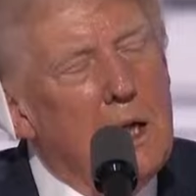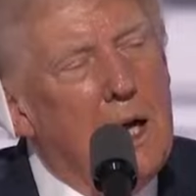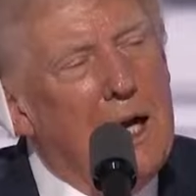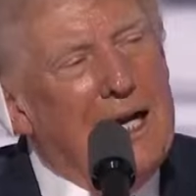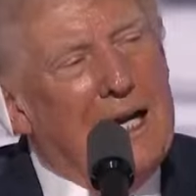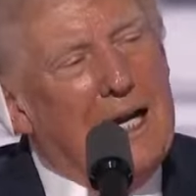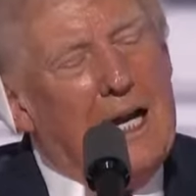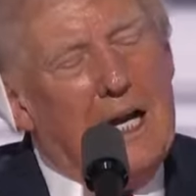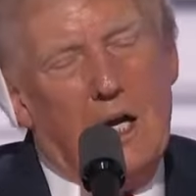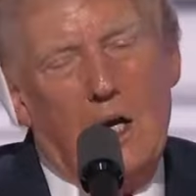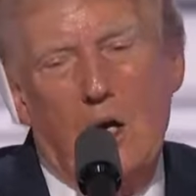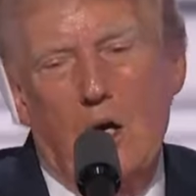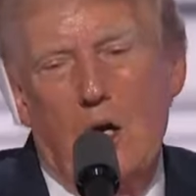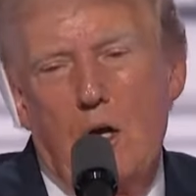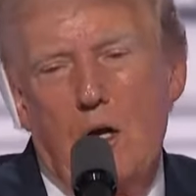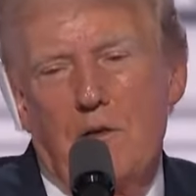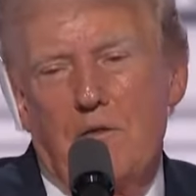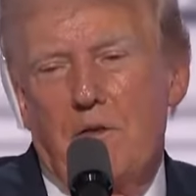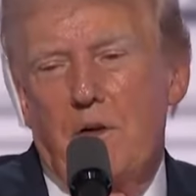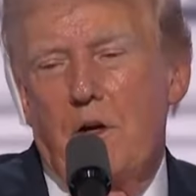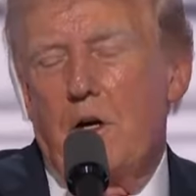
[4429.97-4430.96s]
I got
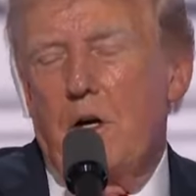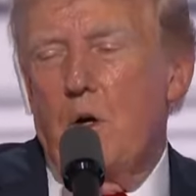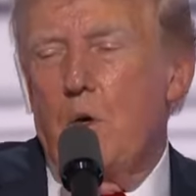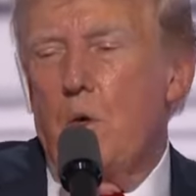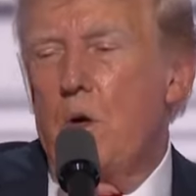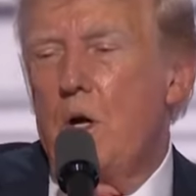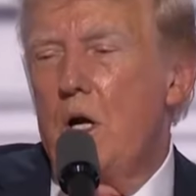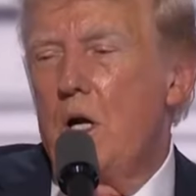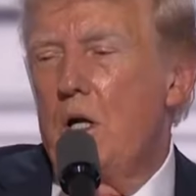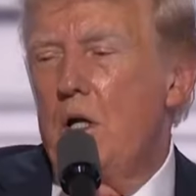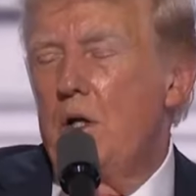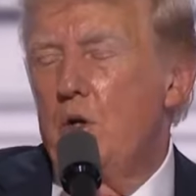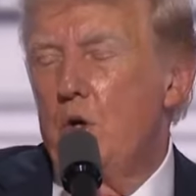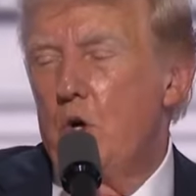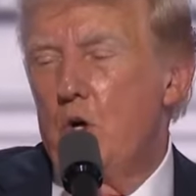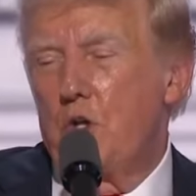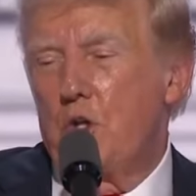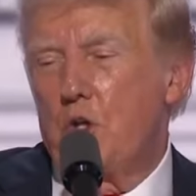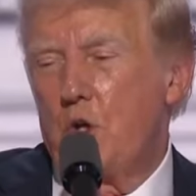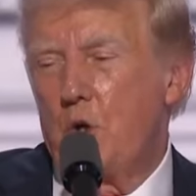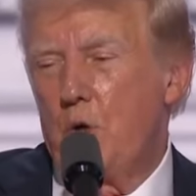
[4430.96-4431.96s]
along very well.
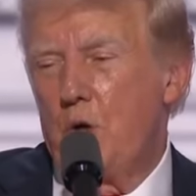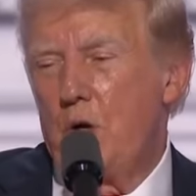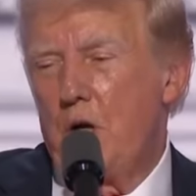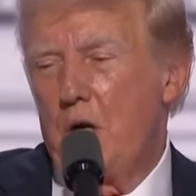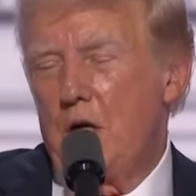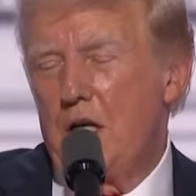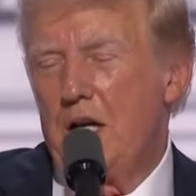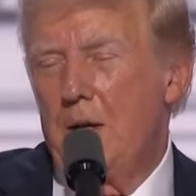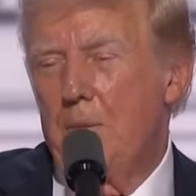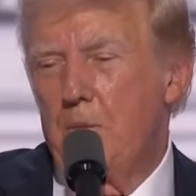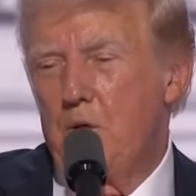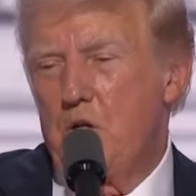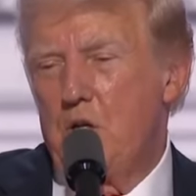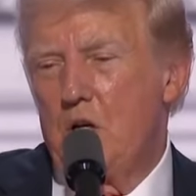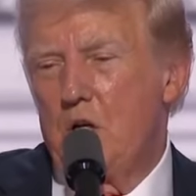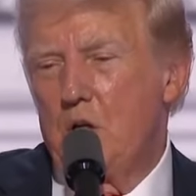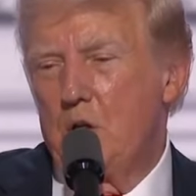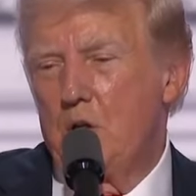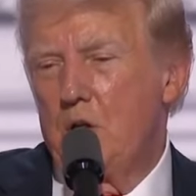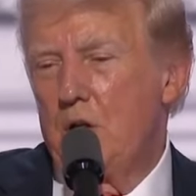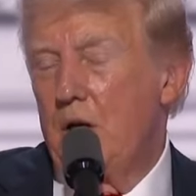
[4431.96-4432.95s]
North Korea, Kim
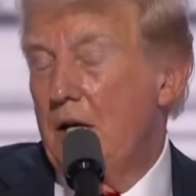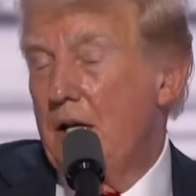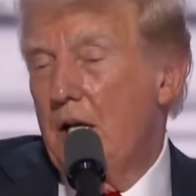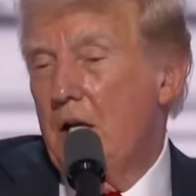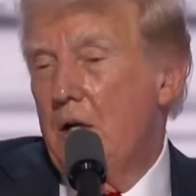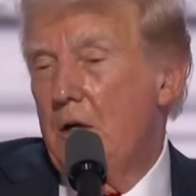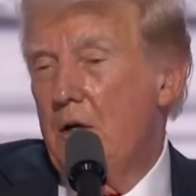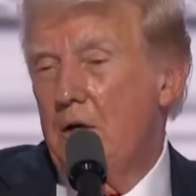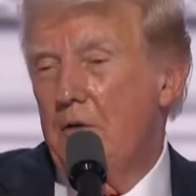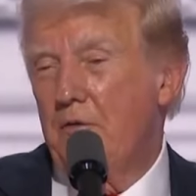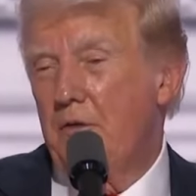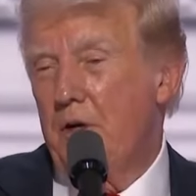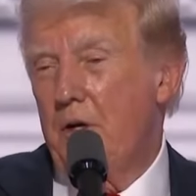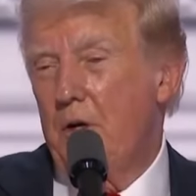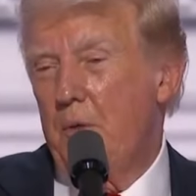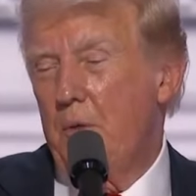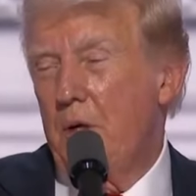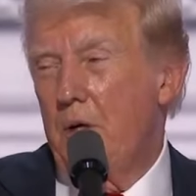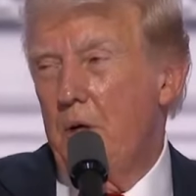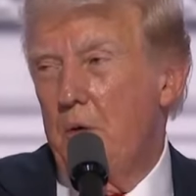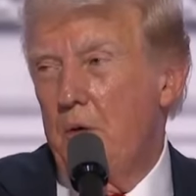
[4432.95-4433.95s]
Jong un, I got along very
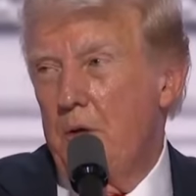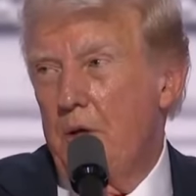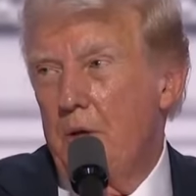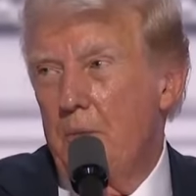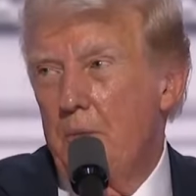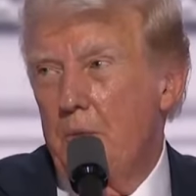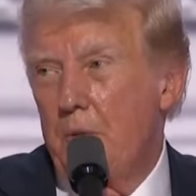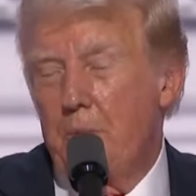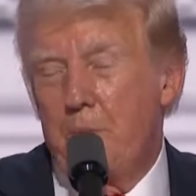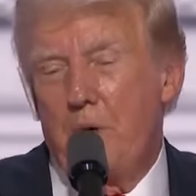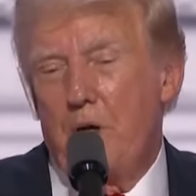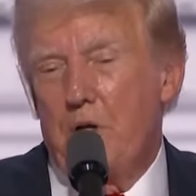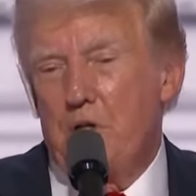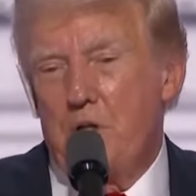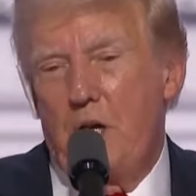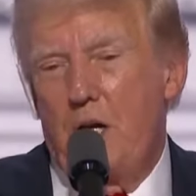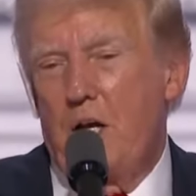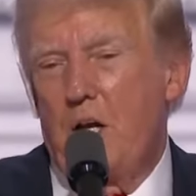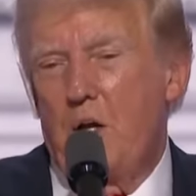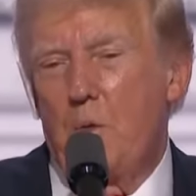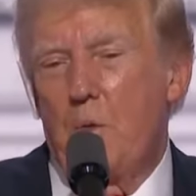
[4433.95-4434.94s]
well with him. The press
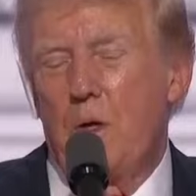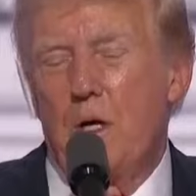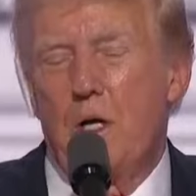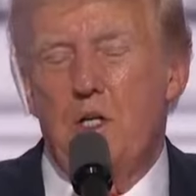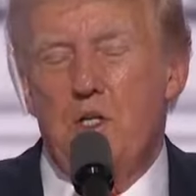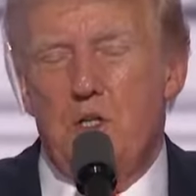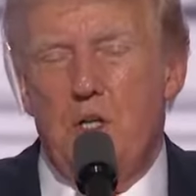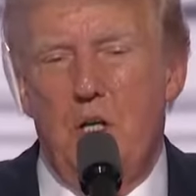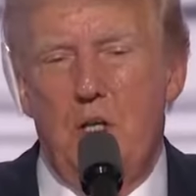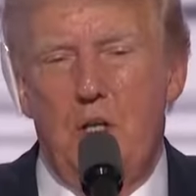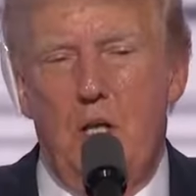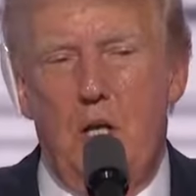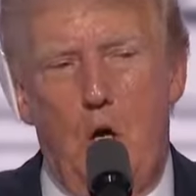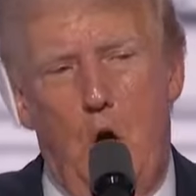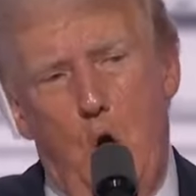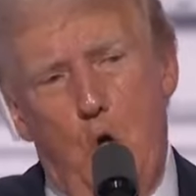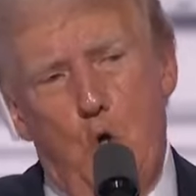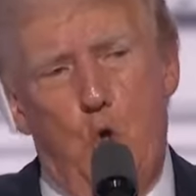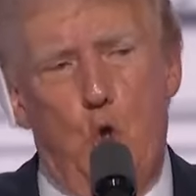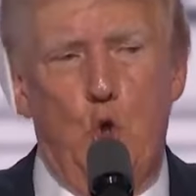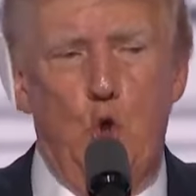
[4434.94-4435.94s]
hated when I said that.
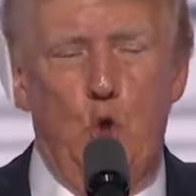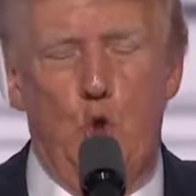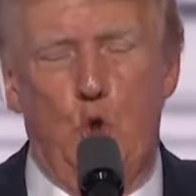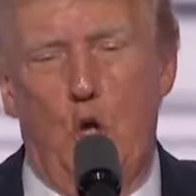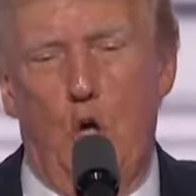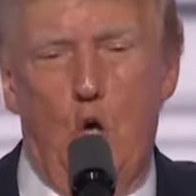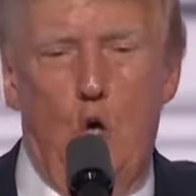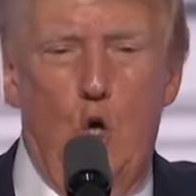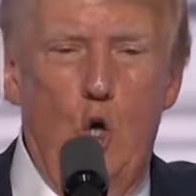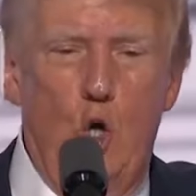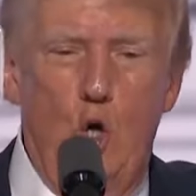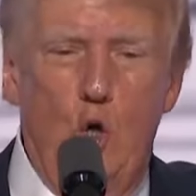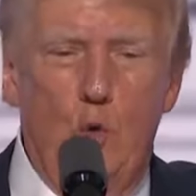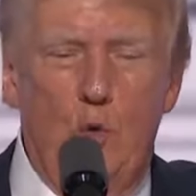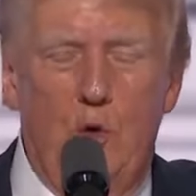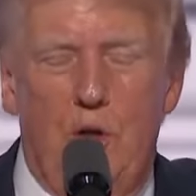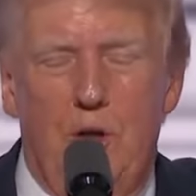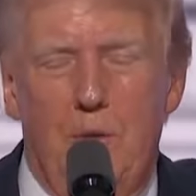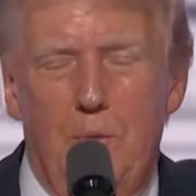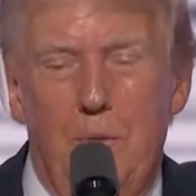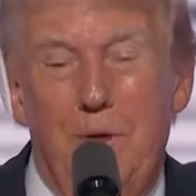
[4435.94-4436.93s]
How could you get along
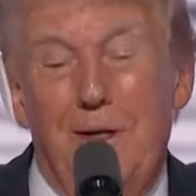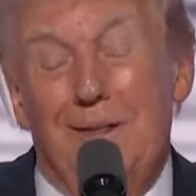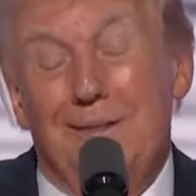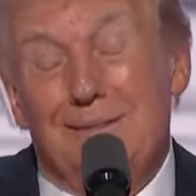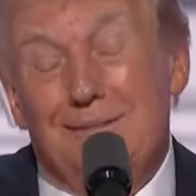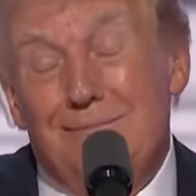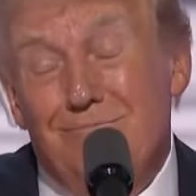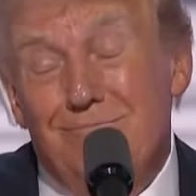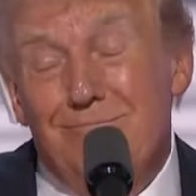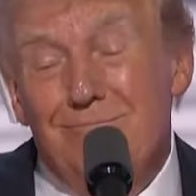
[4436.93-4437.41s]
with him? Well,